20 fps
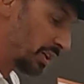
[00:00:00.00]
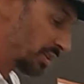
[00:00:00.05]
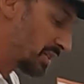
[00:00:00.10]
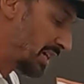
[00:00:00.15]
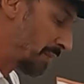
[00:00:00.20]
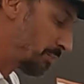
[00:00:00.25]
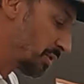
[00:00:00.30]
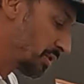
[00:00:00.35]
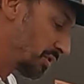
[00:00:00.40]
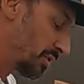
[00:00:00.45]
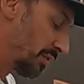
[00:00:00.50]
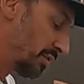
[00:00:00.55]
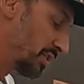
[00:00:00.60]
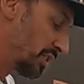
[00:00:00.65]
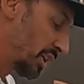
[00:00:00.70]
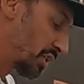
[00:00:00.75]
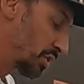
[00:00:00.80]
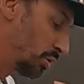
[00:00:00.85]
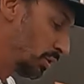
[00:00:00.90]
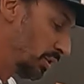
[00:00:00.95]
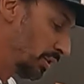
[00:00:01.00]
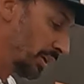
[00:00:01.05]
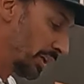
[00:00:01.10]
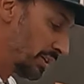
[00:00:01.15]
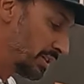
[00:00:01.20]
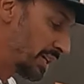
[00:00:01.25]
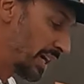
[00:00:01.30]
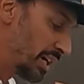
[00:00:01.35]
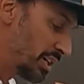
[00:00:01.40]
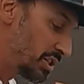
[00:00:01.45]
examples of sexual
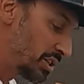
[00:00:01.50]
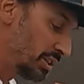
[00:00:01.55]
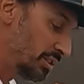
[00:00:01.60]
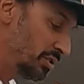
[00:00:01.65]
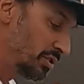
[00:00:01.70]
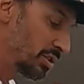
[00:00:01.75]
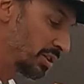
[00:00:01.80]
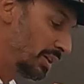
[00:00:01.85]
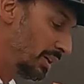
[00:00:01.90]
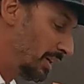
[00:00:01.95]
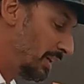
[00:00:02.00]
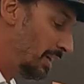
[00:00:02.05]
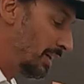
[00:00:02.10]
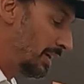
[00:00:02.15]
orientations.